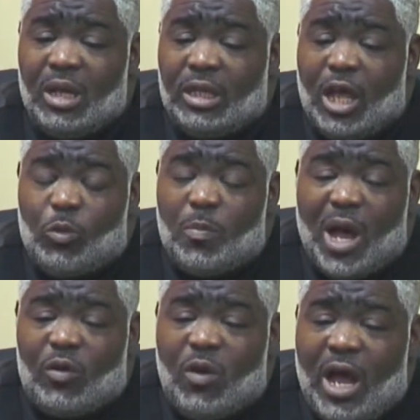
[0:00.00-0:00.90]
that when my
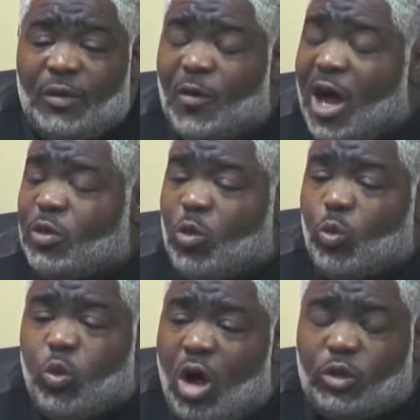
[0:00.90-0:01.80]
grandfather would
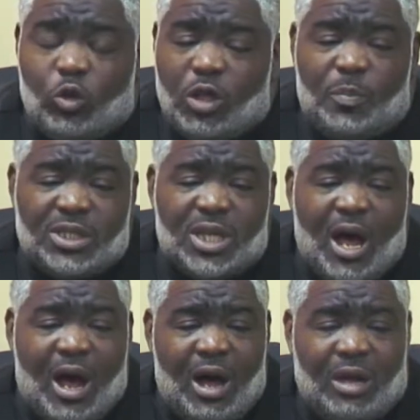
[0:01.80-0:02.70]
walk through the
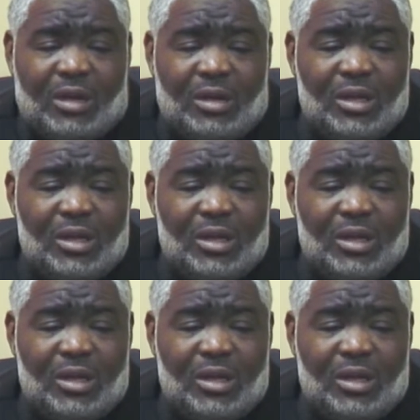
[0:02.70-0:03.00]
bazaar,